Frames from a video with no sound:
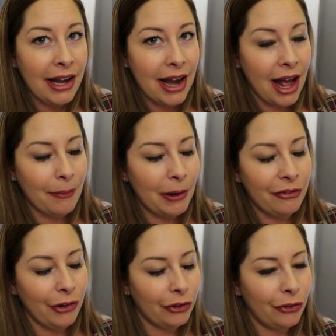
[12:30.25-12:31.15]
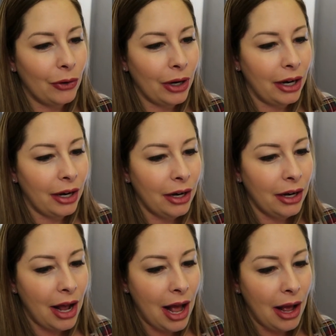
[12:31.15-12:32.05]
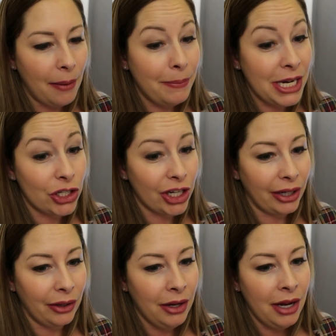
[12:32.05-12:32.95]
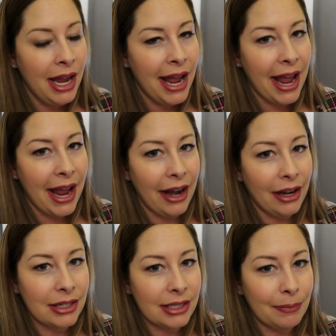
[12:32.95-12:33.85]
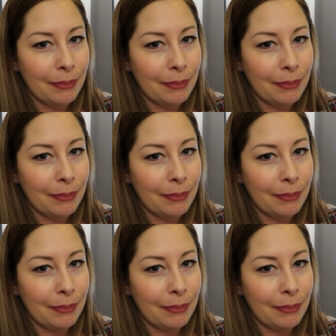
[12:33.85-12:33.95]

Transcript: not perfect for beaching. And